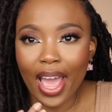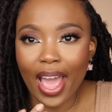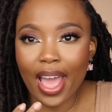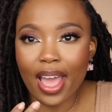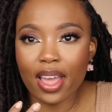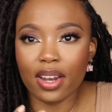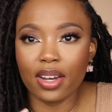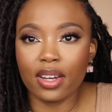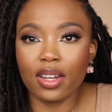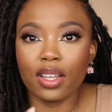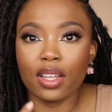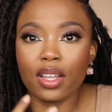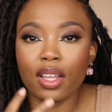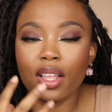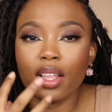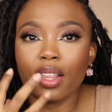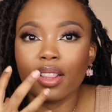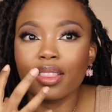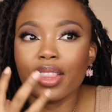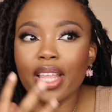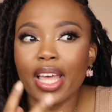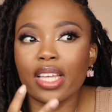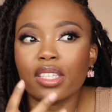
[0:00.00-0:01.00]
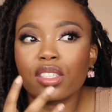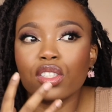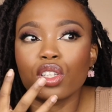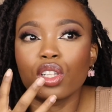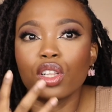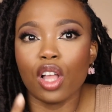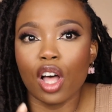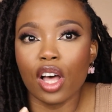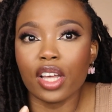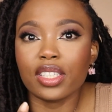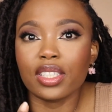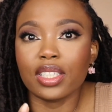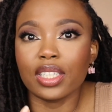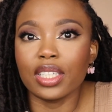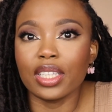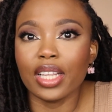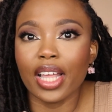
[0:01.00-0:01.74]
and less glossy.